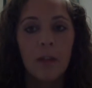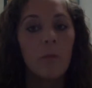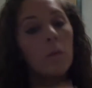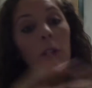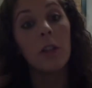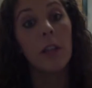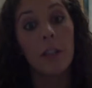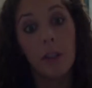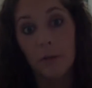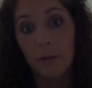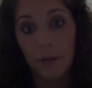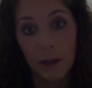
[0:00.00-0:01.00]
what do you like to
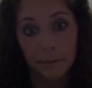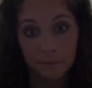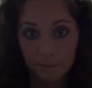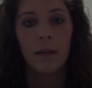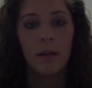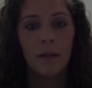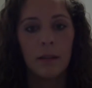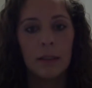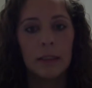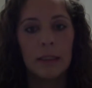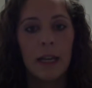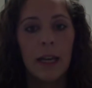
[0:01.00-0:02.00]
do for fun?
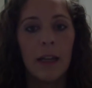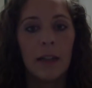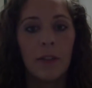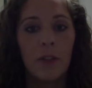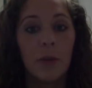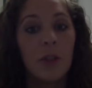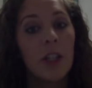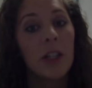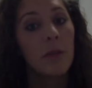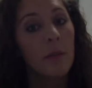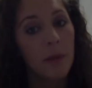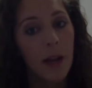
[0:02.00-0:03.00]
To which
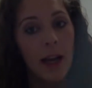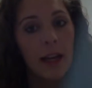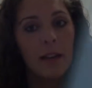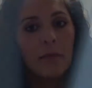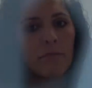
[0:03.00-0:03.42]
he replied,